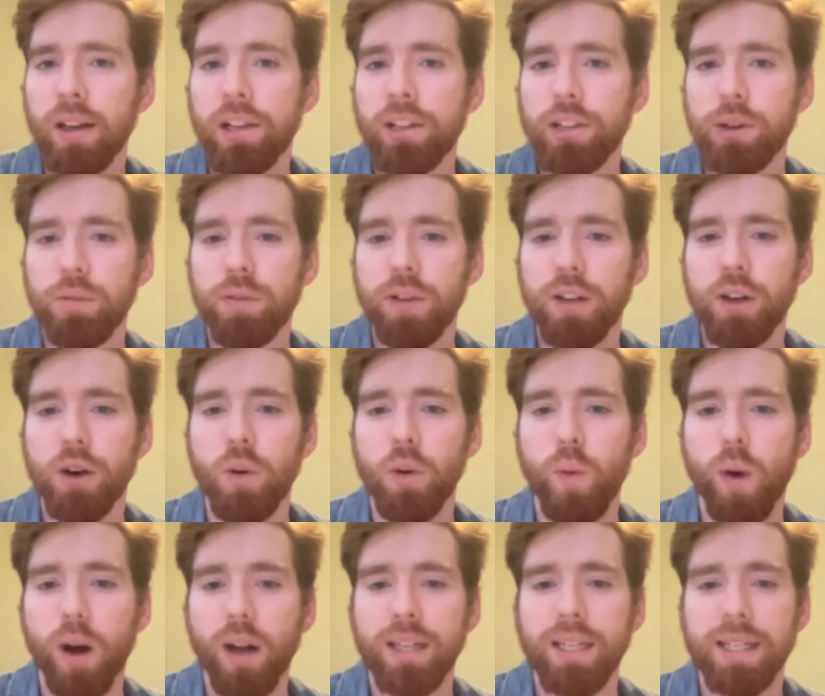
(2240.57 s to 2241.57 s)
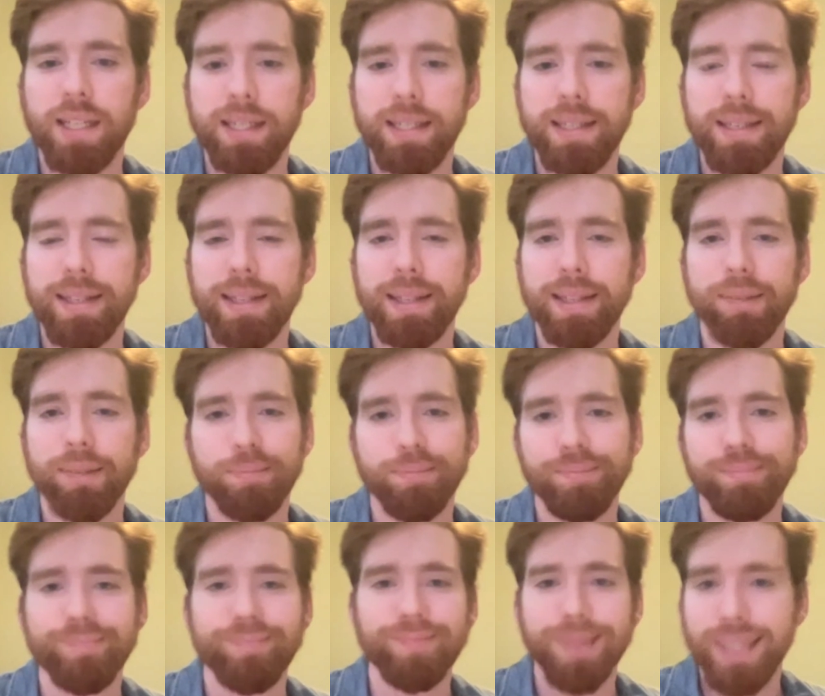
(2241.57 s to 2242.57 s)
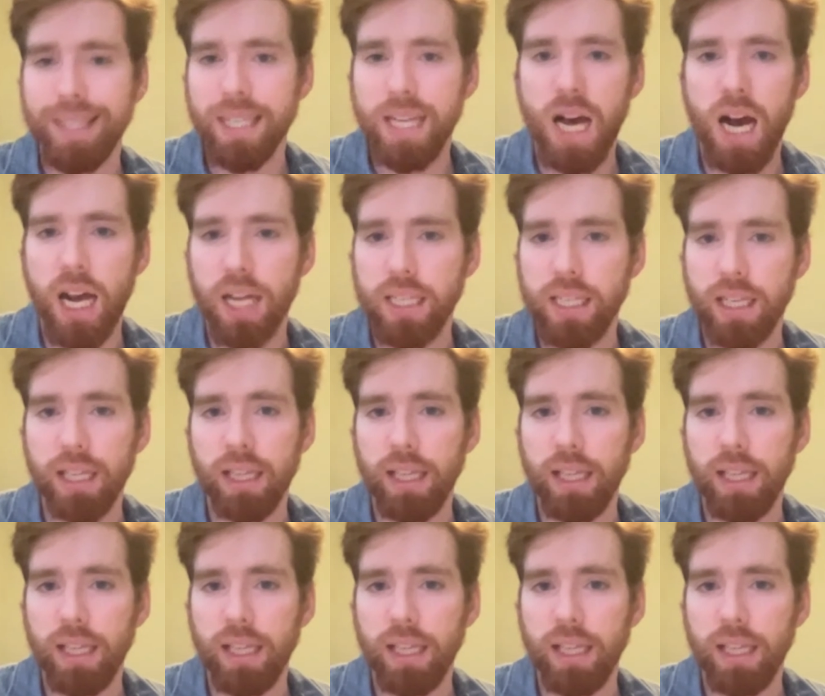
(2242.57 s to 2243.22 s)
So if they don't want to see toxic